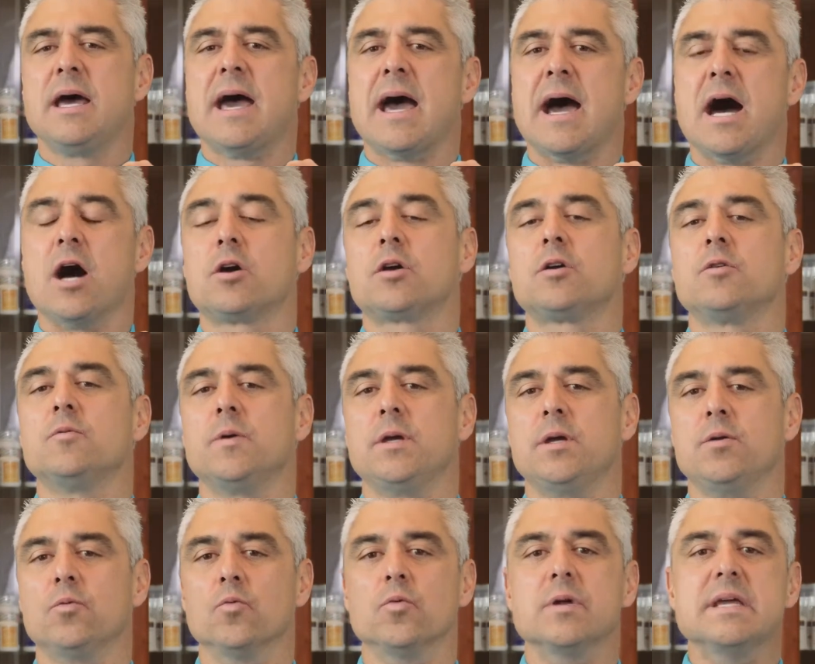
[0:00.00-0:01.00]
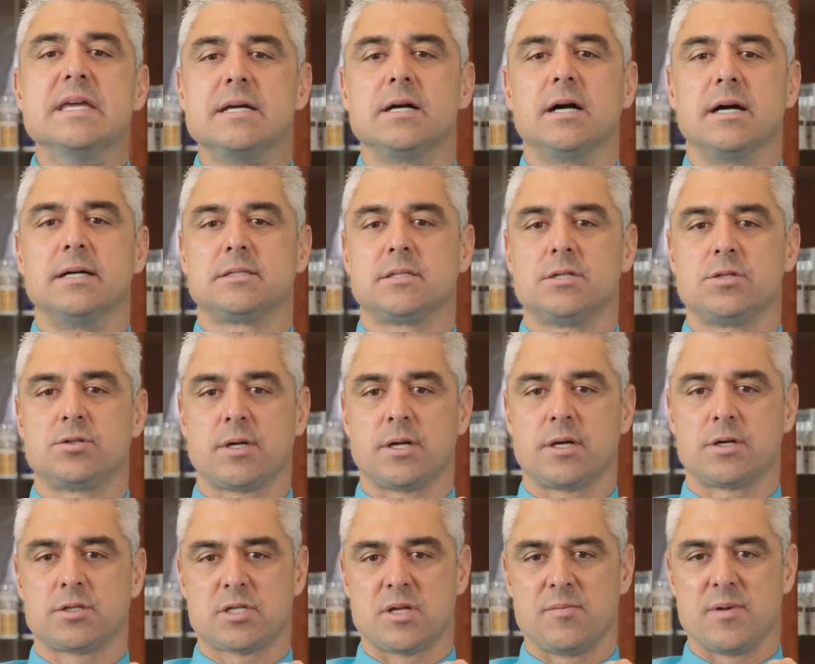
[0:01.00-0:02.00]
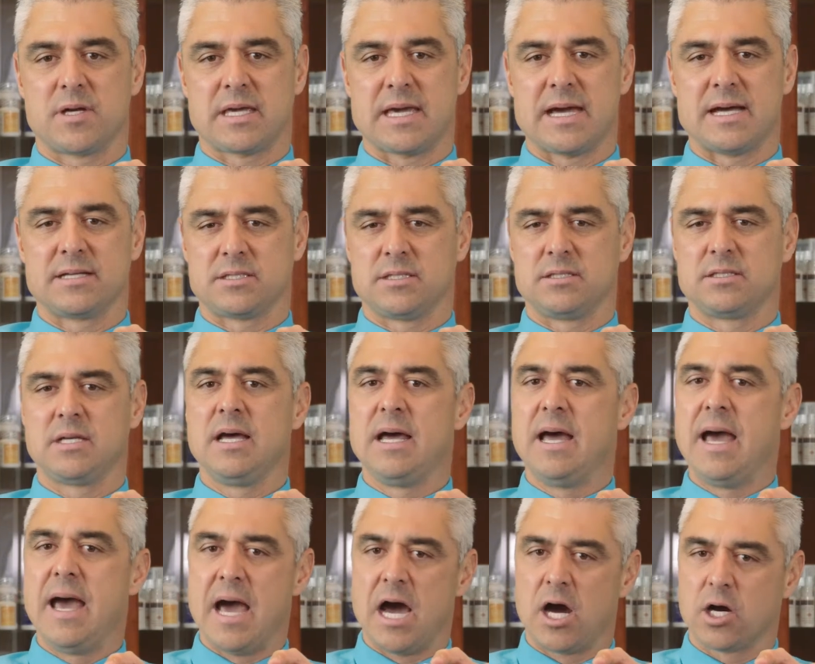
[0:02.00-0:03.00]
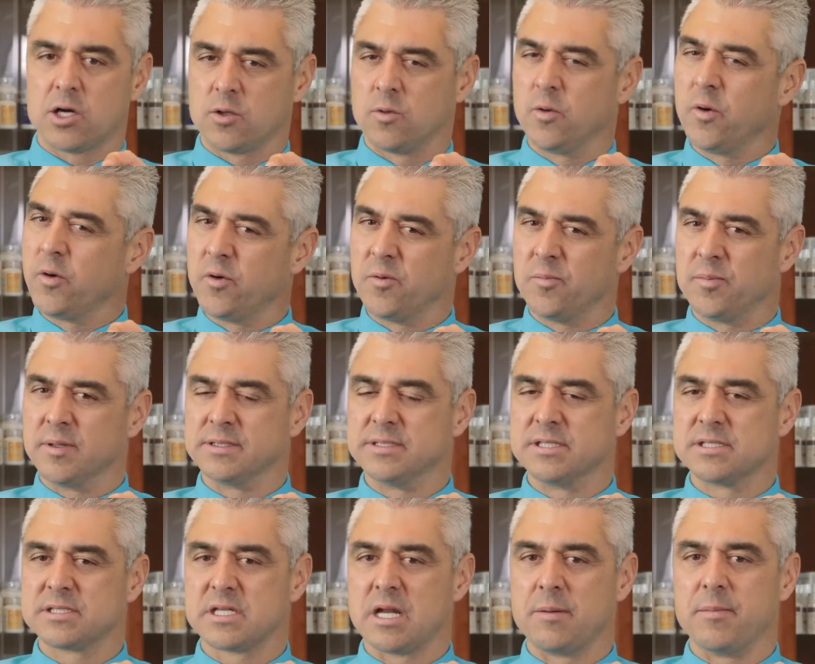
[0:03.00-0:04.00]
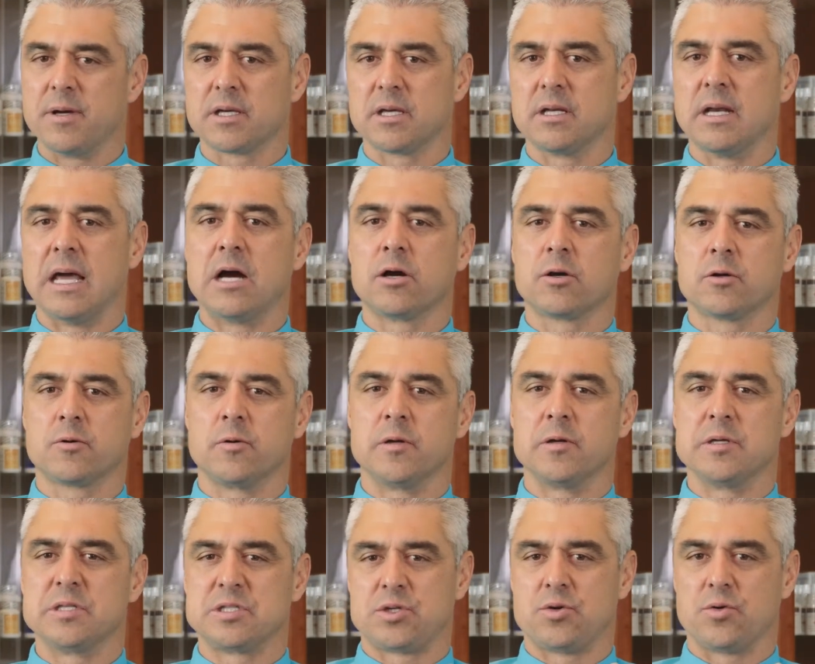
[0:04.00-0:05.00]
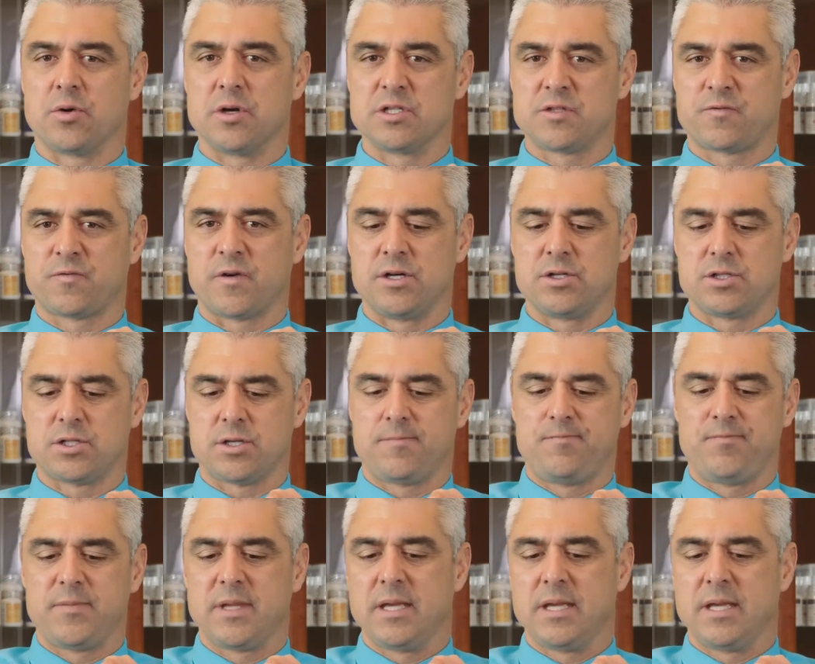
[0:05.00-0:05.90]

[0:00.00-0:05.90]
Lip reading: how can we reconcentrate our stomach acids? How can we rebuild the stomach, and how can we restore its function?